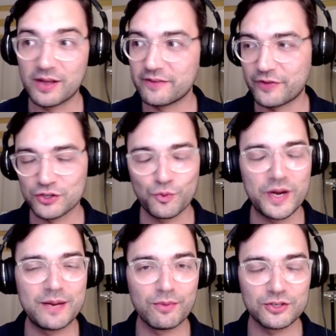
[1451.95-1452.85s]
If there's a
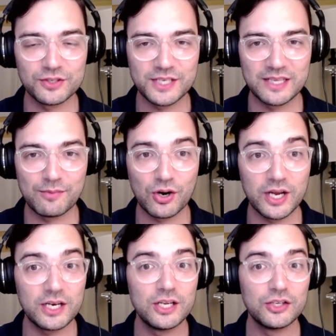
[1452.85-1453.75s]
Whitney Merciless on the
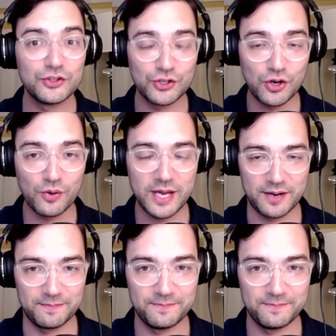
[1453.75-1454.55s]
market, to go get him.